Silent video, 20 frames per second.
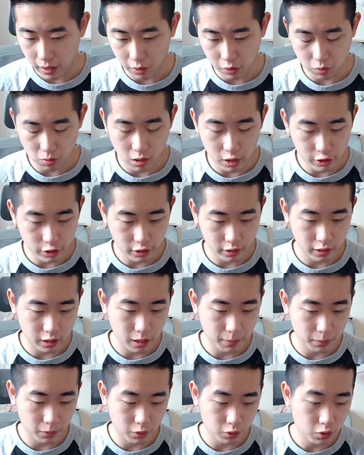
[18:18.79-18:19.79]
was watching a
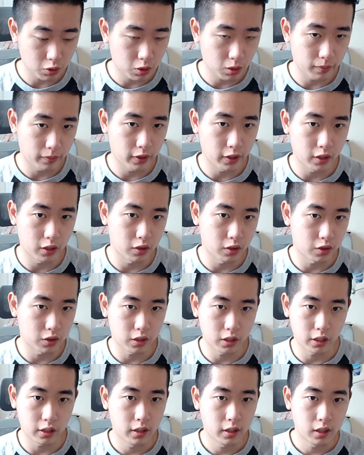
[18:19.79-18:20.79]
couple YouTube videos,
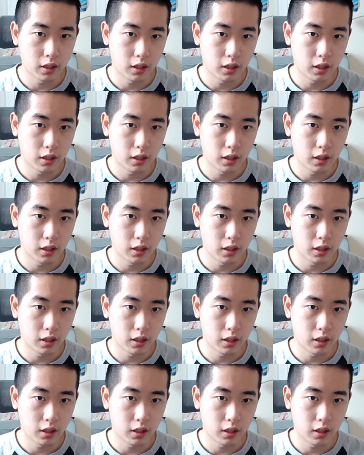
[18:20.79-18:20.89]
and